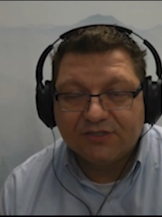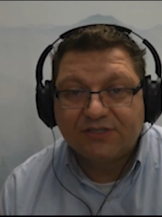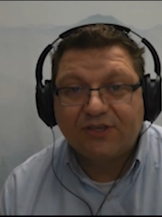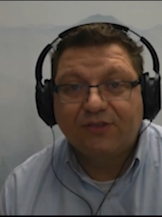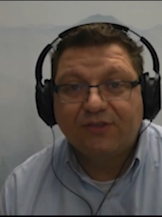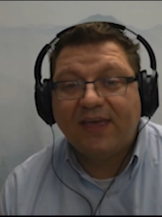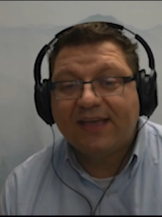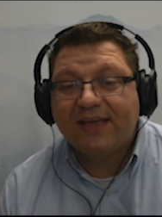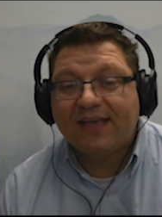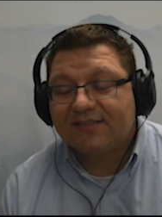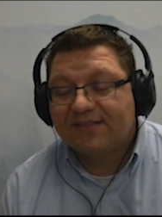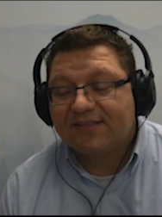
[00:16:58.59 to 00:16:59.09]
So
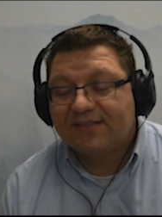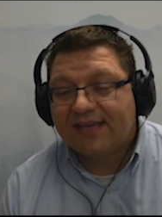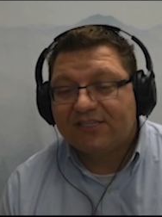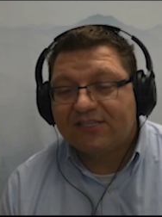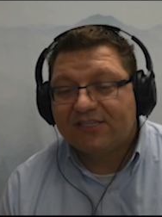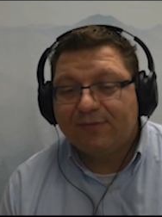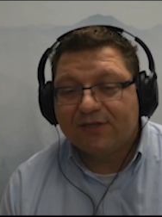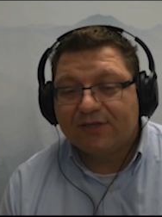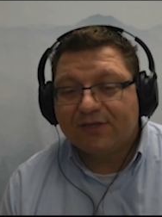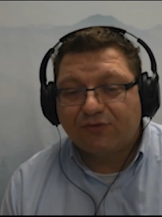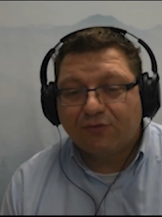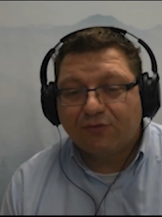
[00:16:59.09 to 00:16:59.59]
thanks so
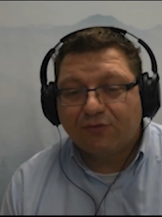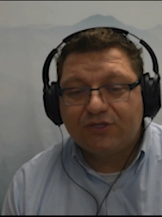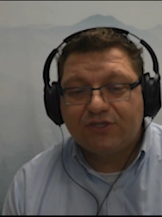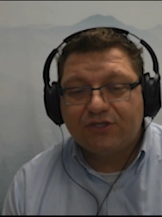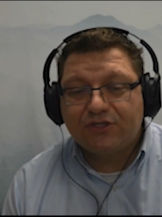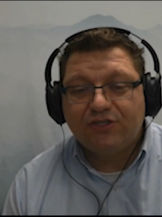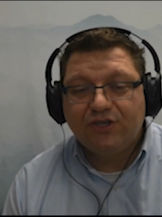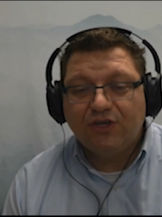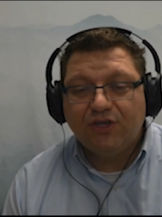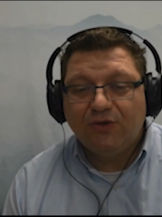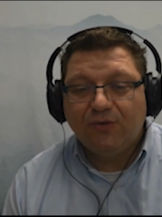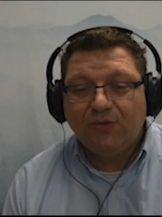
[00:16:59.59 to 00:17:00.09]
much for what you
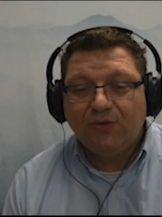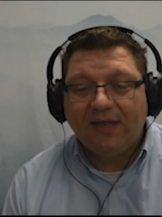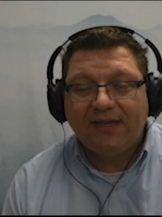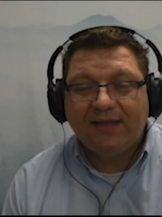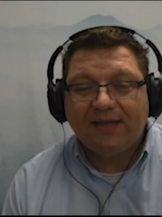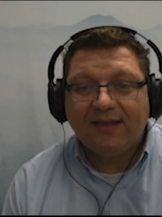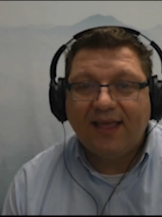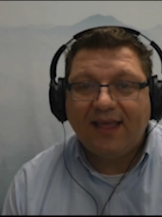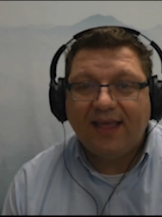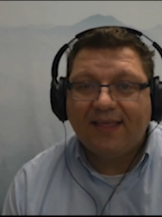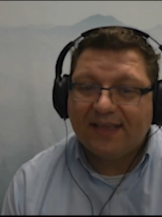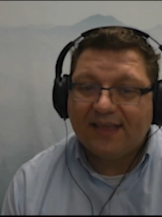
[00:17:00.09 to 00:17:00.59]
do,
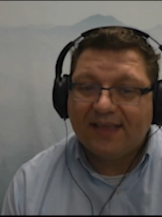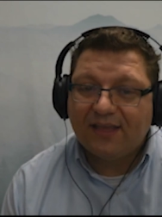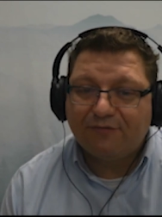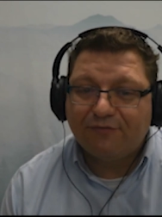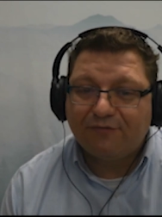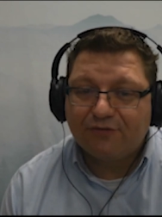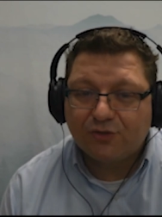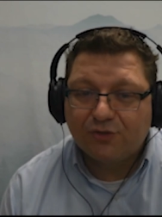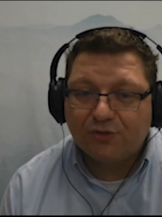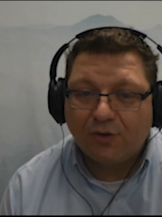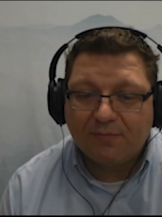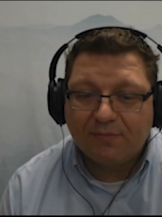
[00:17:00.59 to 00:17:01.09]
and thank you for
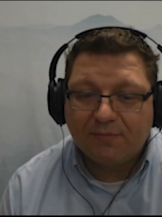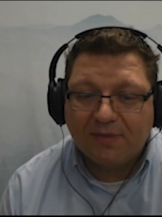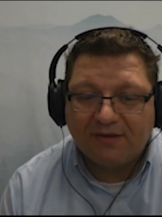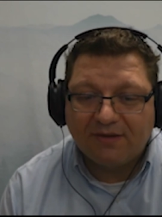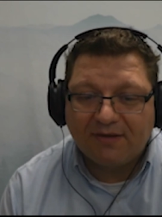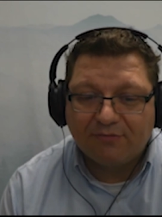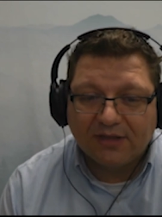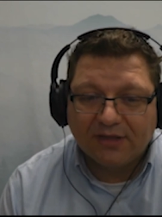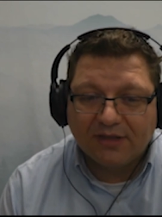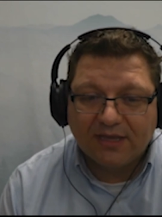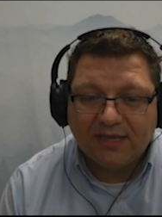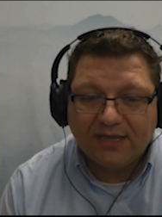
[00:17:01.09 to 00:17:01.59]
joining me. I
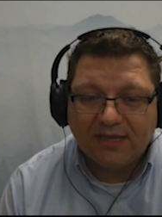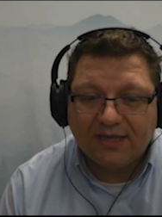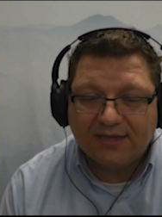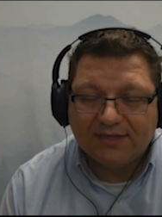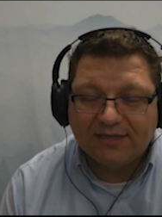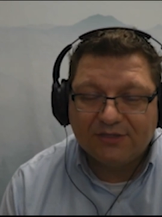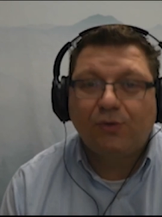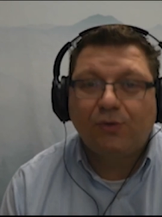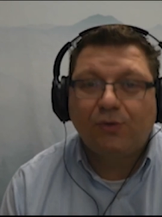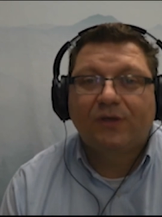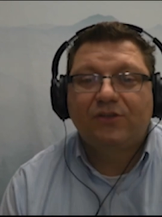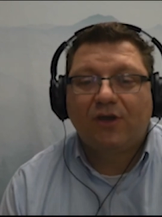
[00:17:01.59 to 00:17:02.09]
really
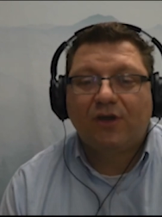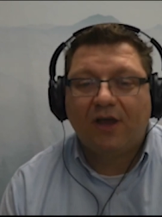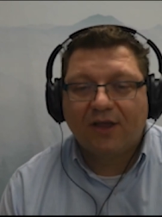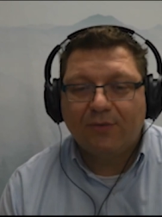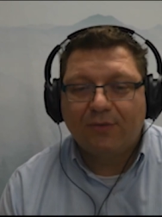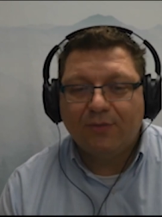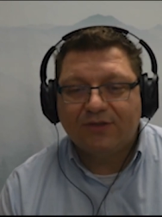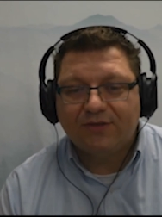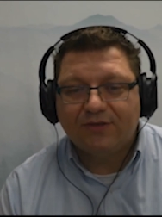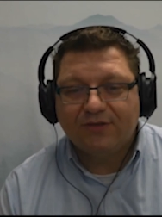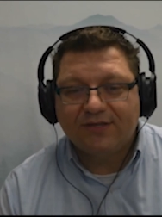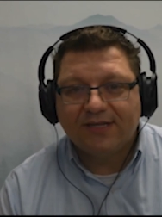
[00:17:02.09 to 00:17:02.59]
enjoyed talking
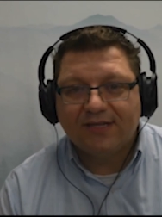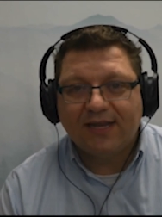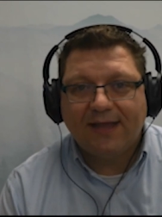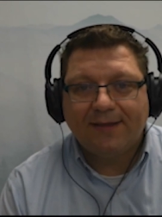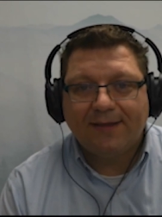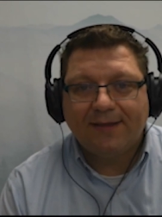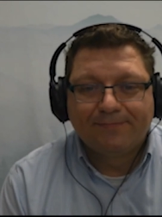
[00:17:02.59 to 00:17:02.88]
with you today.